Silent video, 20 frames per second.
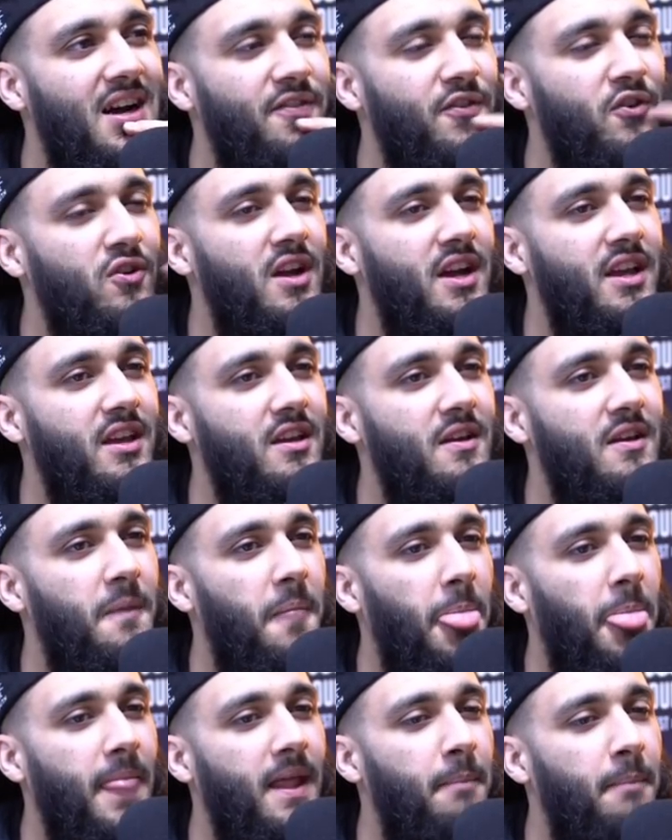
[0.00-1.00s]
I feel like
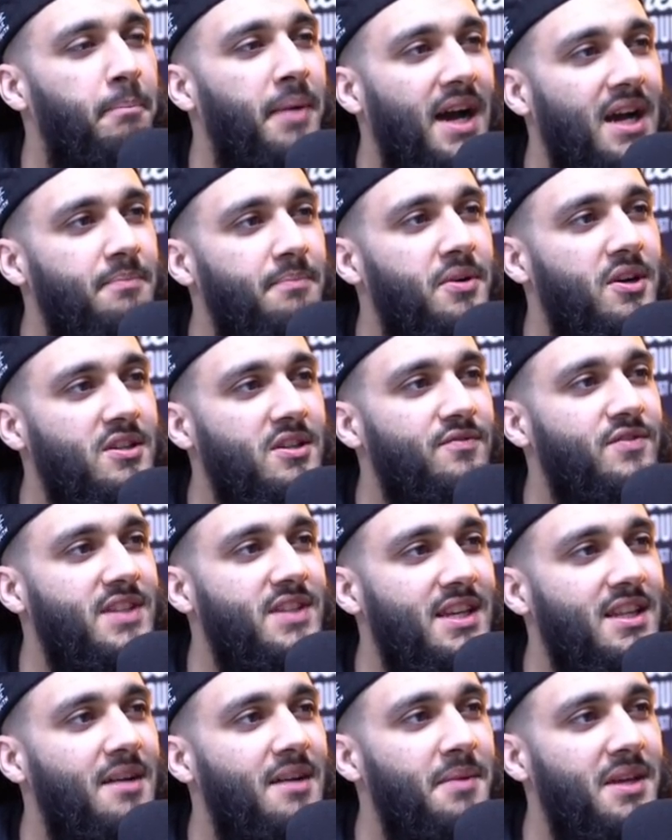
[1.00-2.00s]
a bad person
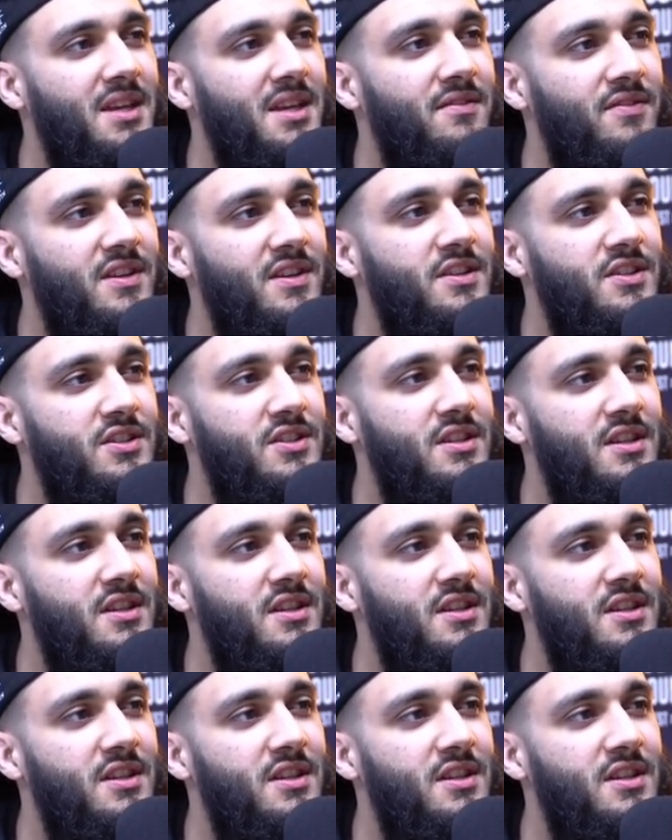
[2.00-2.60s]
saying that I'm eating fish.